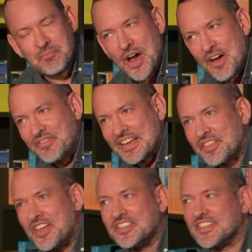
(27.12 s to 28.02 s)

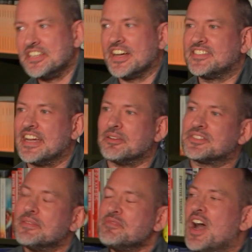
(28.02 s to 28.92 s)
Perfect Thursday night
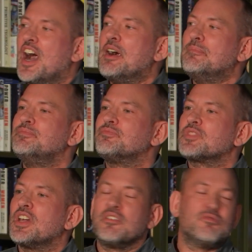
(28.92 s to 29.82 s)
out.
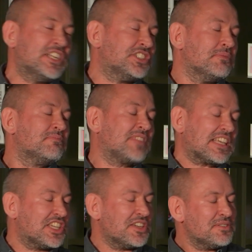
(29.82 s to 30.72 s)
Richard,
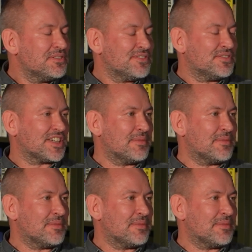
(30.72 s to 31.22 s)
thank you for